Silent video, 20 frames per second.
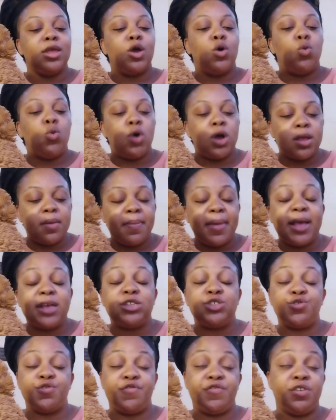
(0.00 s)
What
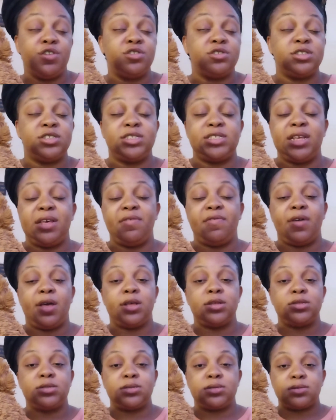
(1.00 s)
makes you feel the
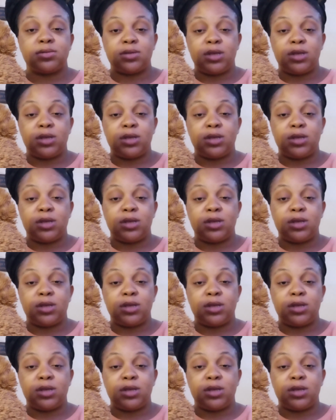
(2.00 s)
safest?